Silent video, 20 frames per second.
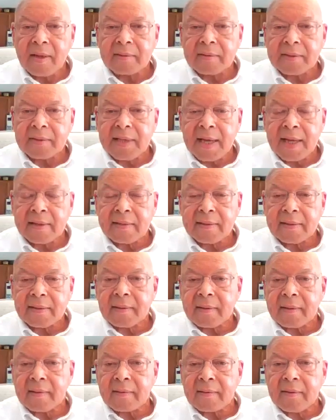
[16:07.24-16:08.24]
not
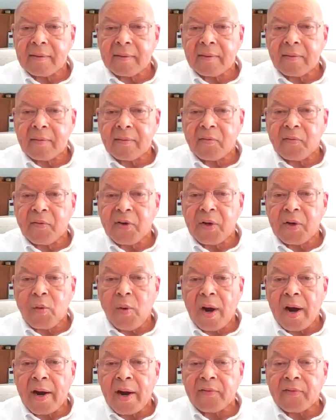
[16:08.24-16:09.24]

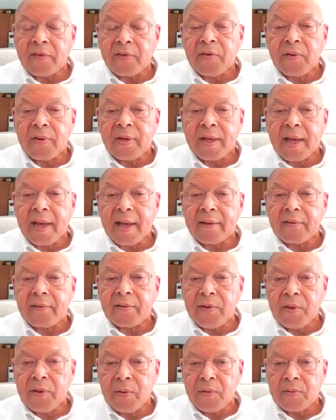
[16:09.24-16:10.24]
required that you can't
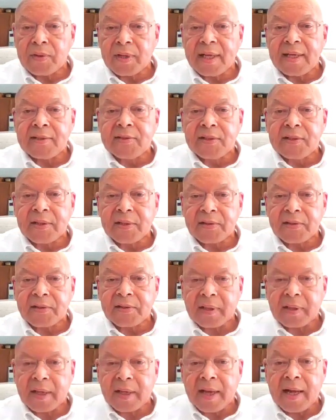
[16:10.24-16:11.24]
use
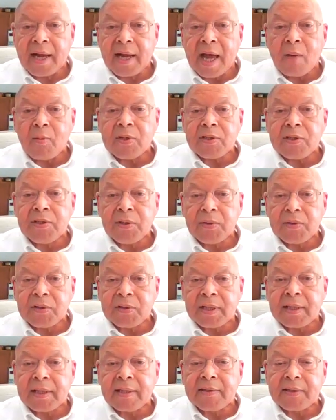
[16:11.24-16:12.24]
existing, and I would use
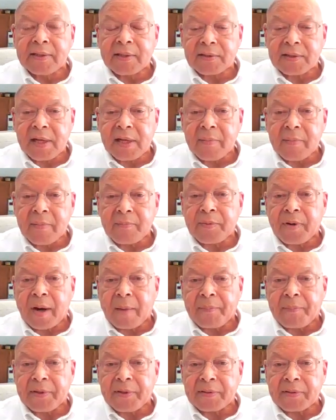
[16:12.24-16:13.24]
the existing
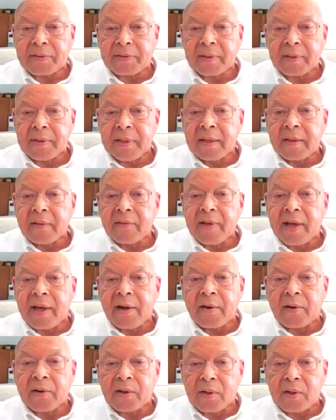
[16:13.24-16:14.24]
properties that
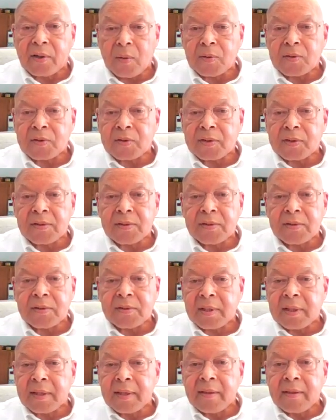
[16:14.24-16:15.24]
are close to,
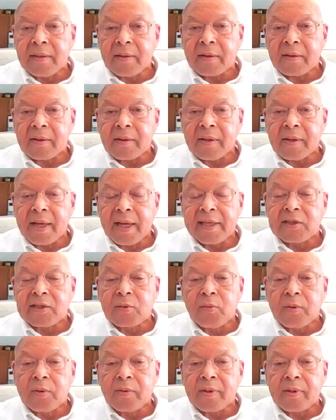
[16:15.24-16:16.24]
it's
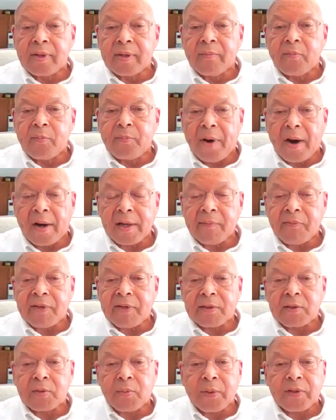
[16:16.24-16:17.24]
part of it
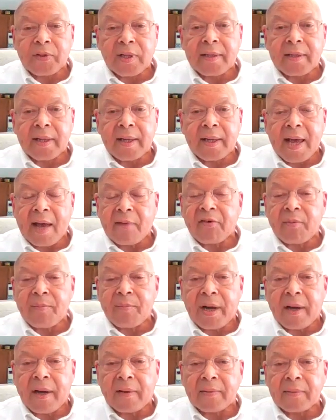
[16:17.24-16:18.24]
is within a half a
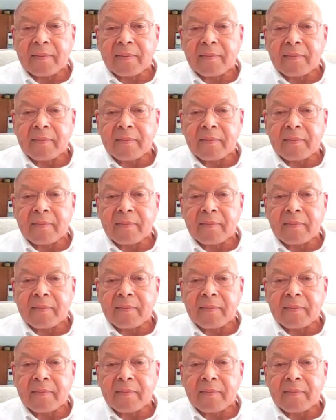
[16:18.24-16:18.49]
mile.